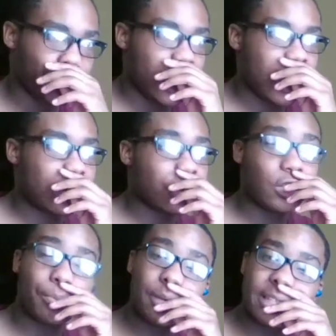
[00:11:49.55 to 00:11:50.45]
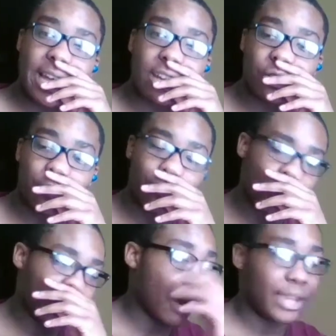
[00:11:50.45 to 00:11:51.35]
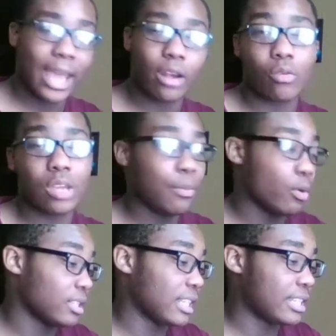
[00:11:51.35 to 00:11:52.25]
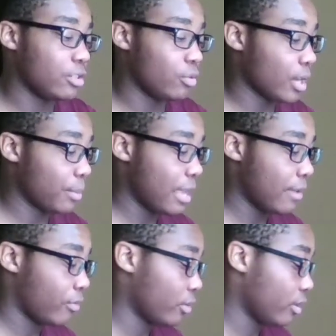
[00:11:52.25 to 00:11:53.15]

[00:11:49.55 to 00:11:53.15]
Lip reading: And shipping is actually free on mechanical keyboards unless you want to pay for,